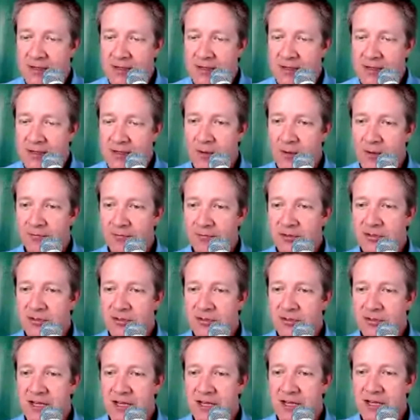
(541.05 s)
I'm off till
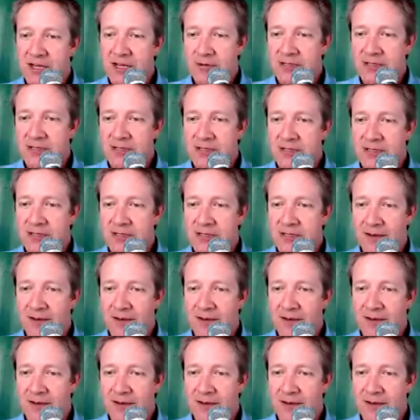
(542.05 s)
January 2nd now.